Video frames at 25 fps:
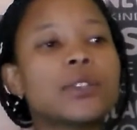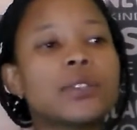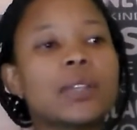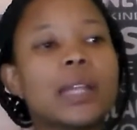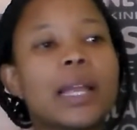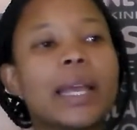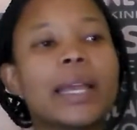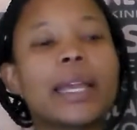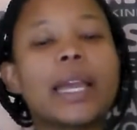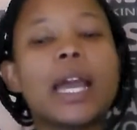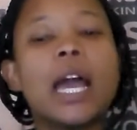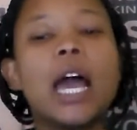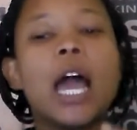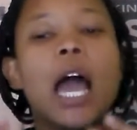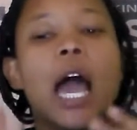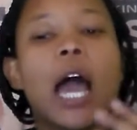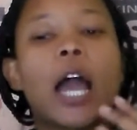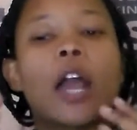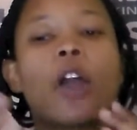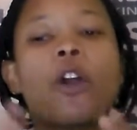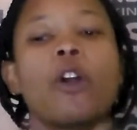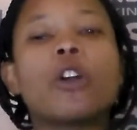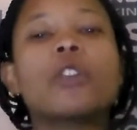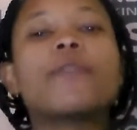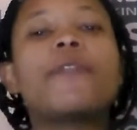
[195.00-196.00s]
So a
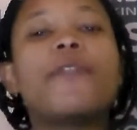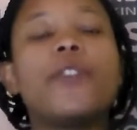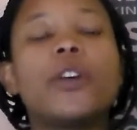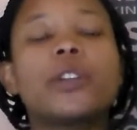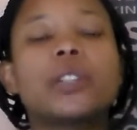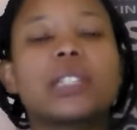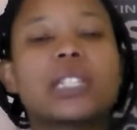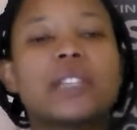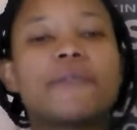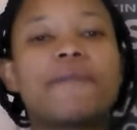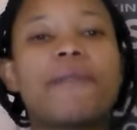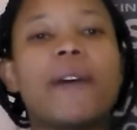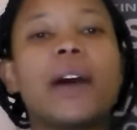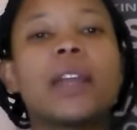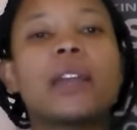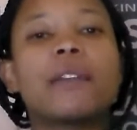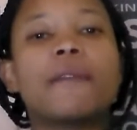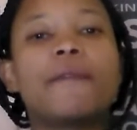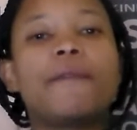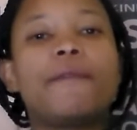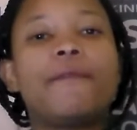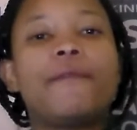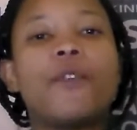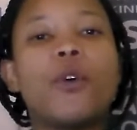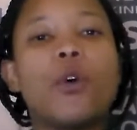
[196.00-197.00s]
good flirt is
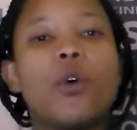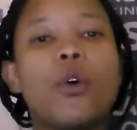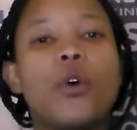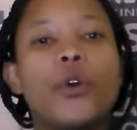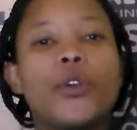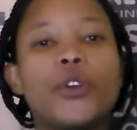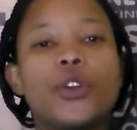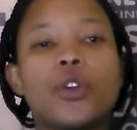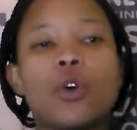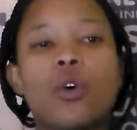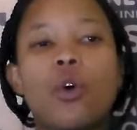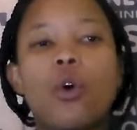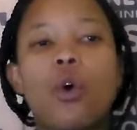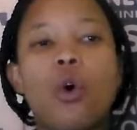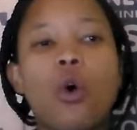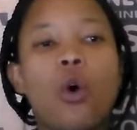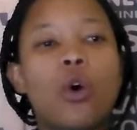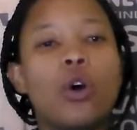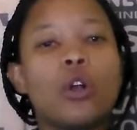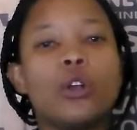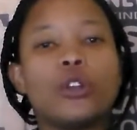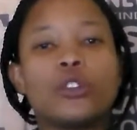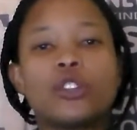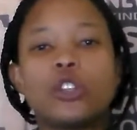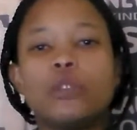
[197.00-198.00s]
fun for
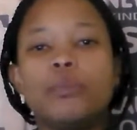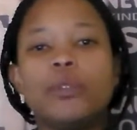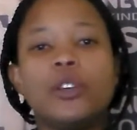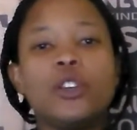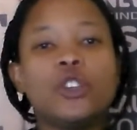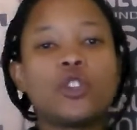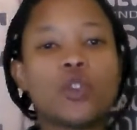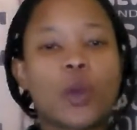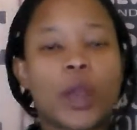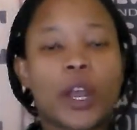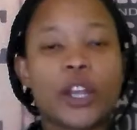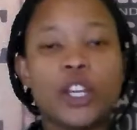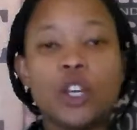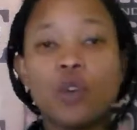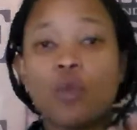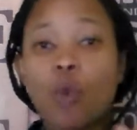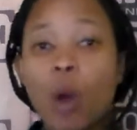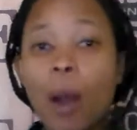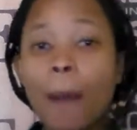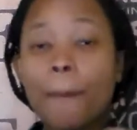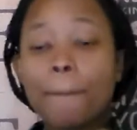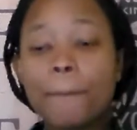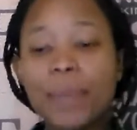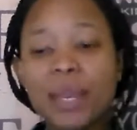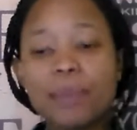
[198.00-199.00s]
all to be enjoying, and you
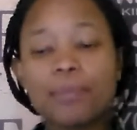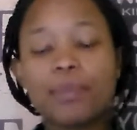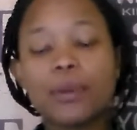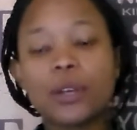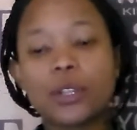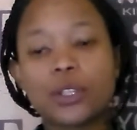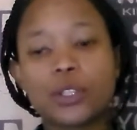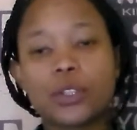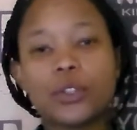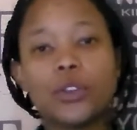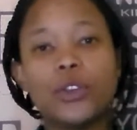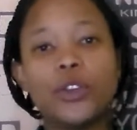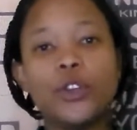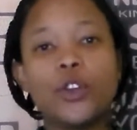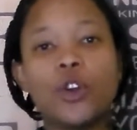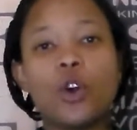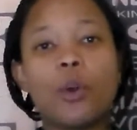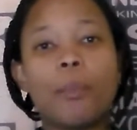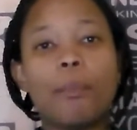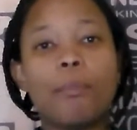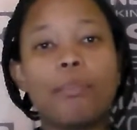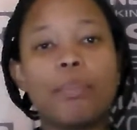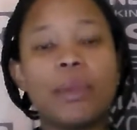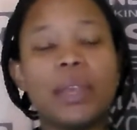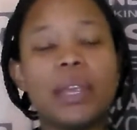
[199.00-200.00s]
want people
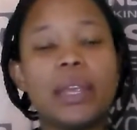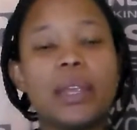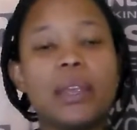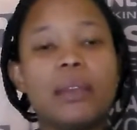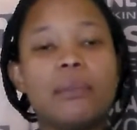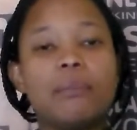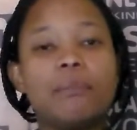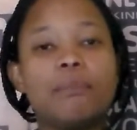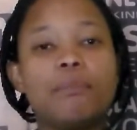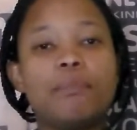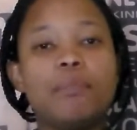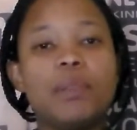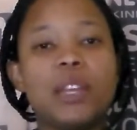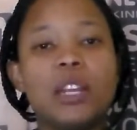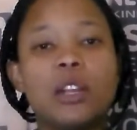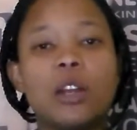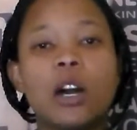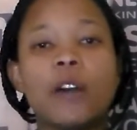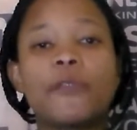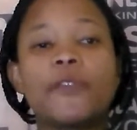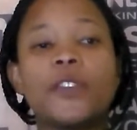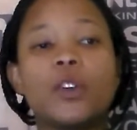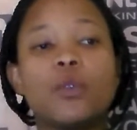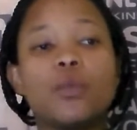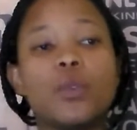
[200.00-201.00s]
to be
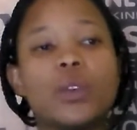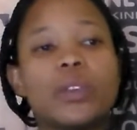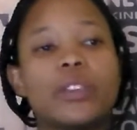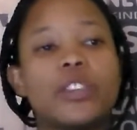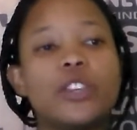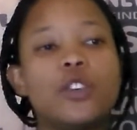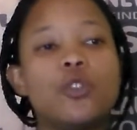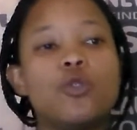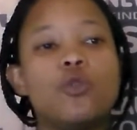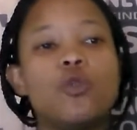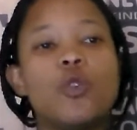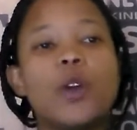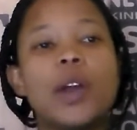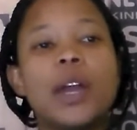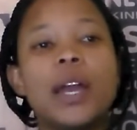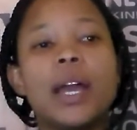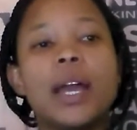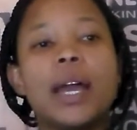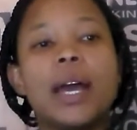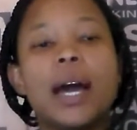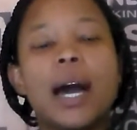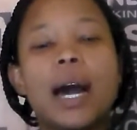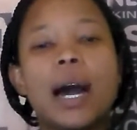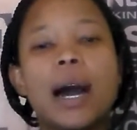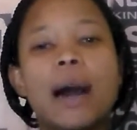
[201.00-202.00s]
laughing with you,
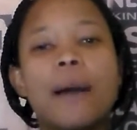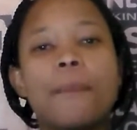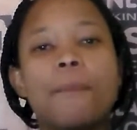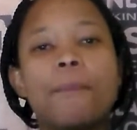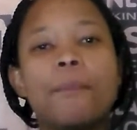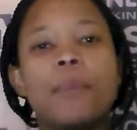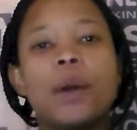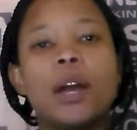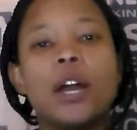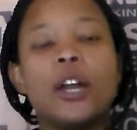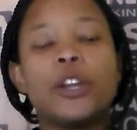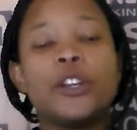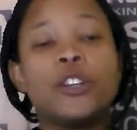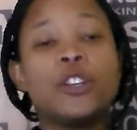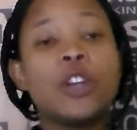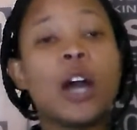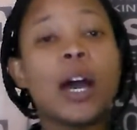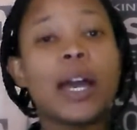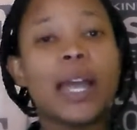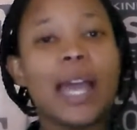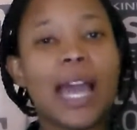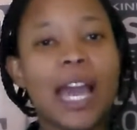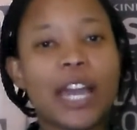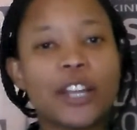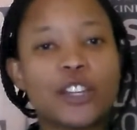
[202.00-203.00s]

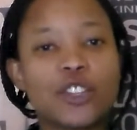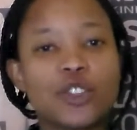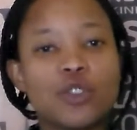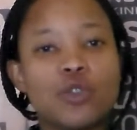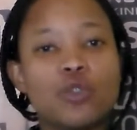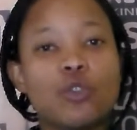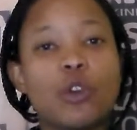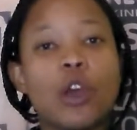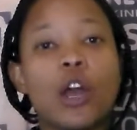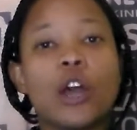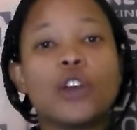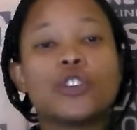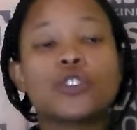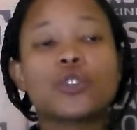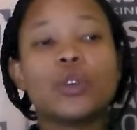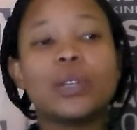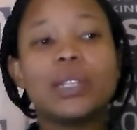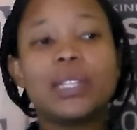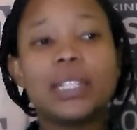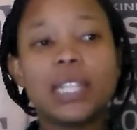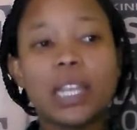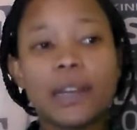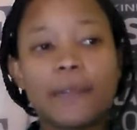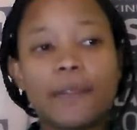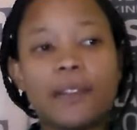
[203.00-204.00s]
not at you. So
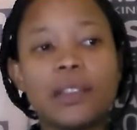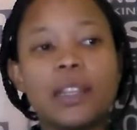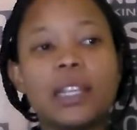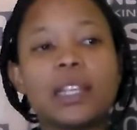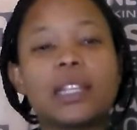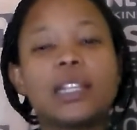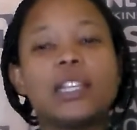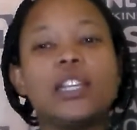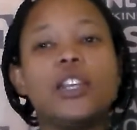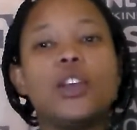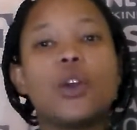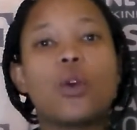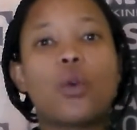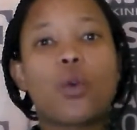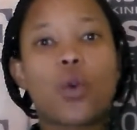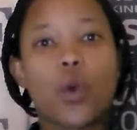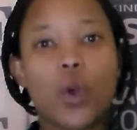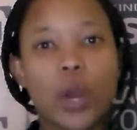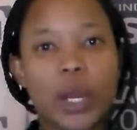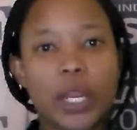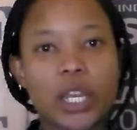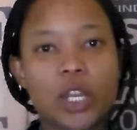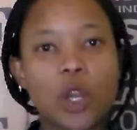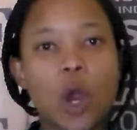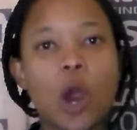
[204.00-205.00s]
definitely
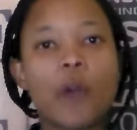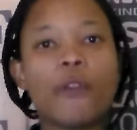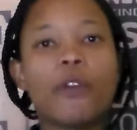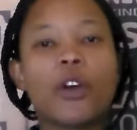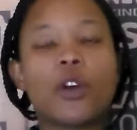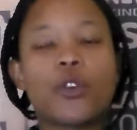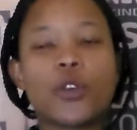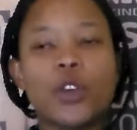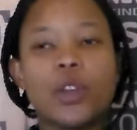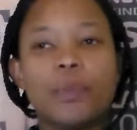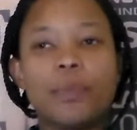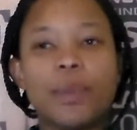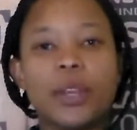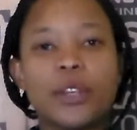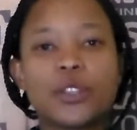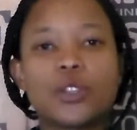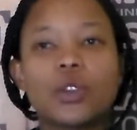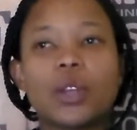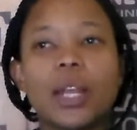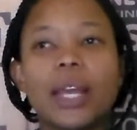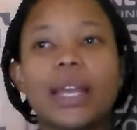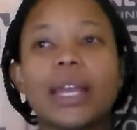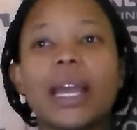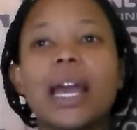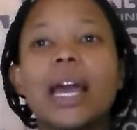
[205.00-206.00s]
quirky over creepy.
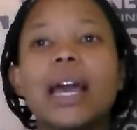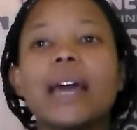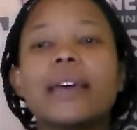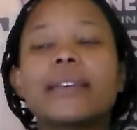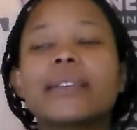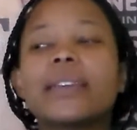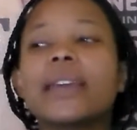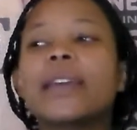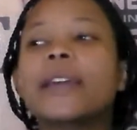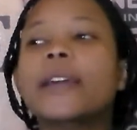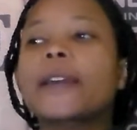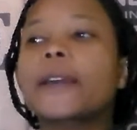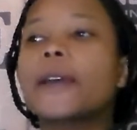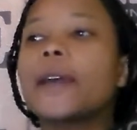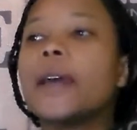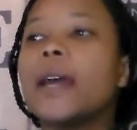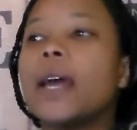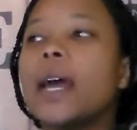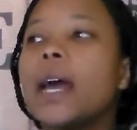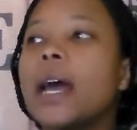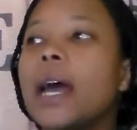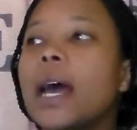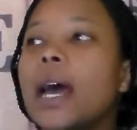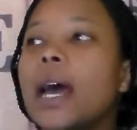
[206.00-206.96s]
So think